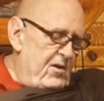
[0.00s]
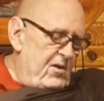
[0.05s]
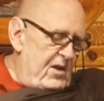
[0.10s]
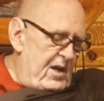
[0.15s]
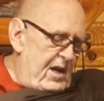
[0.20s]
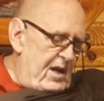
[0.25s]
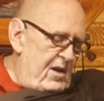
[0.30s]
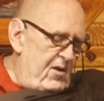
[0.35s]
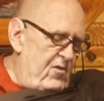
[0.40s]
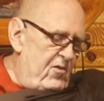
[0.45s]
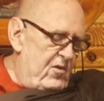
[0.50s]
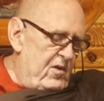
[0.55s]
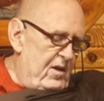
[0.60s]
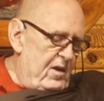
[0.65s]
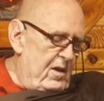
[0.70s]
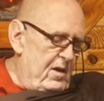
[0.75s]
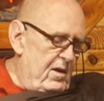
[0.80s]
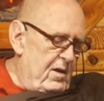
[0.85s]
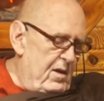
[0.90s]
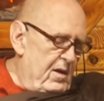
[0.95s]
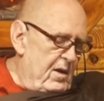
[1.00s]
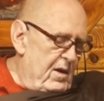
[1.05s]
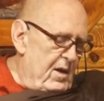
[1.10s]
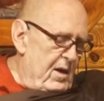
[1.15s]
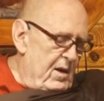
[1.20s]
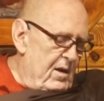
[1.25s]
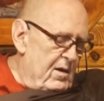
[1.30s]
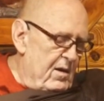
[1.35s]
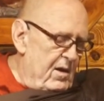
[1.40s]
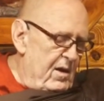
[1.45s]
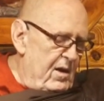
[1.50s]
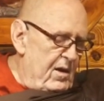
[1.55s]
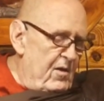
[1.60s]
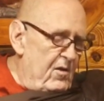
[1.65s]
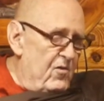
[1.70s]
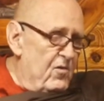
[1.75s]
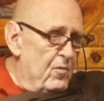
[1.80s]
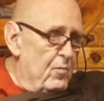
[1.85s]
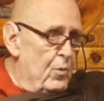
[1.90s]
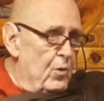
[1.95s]
Taste
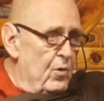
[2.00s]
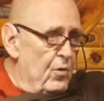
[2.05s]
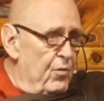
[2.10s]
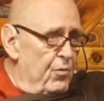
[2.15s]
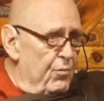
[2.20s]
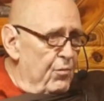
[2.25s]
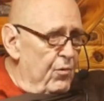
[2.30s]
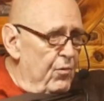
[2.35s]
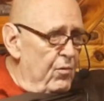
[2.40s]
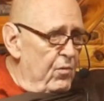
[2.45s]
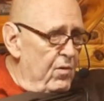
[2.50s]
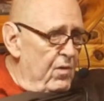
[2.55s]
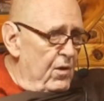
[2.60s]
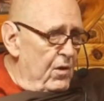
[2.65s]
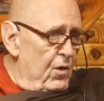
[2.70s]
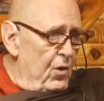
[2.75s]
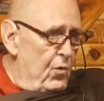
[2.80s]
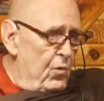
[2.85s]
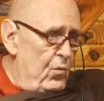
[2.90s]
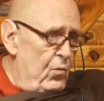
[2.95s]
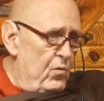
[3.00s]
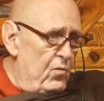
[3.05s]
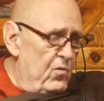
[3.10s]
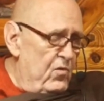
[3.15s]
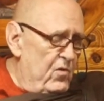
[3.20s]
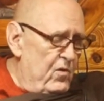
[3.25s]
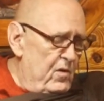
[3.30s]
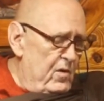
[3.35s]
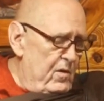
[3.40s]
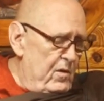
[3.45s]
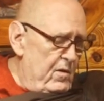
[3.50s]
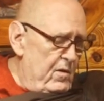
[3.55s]
cognizable through the nose.